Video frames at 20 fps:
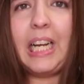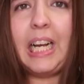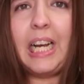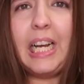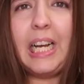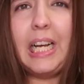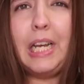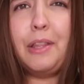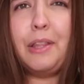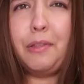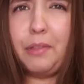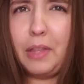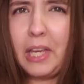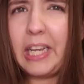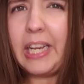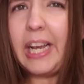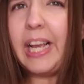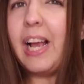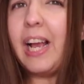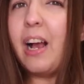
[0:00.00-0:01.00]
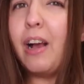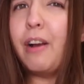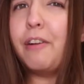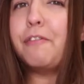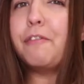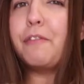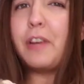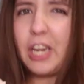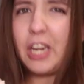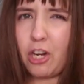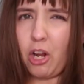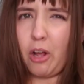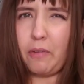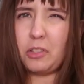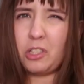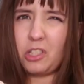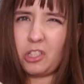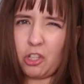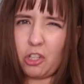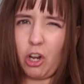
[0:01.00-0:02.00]
I think I have
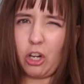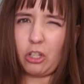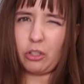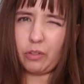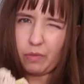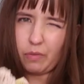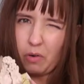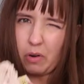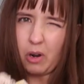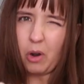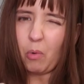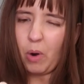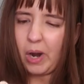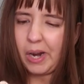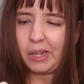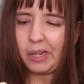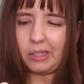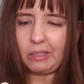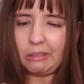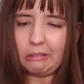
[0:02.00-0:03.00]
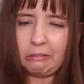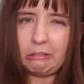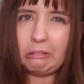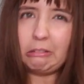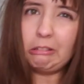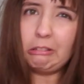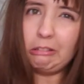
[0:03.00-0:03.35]
enough socks for a while.